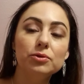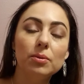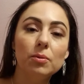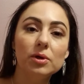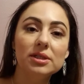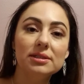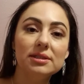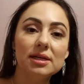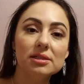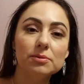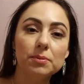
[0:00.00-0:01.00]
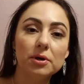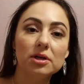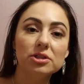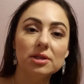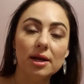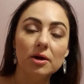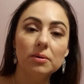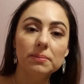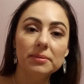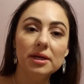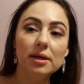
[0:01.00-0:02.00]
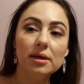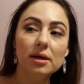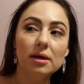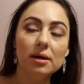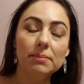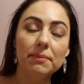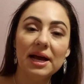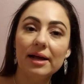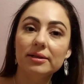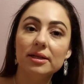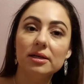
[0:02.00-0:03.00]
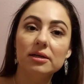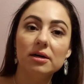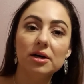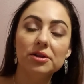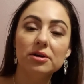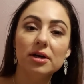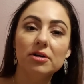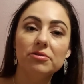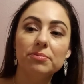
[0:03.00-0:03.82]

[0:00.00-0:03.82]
to a more dense brush that helped me pan the other e.l.f.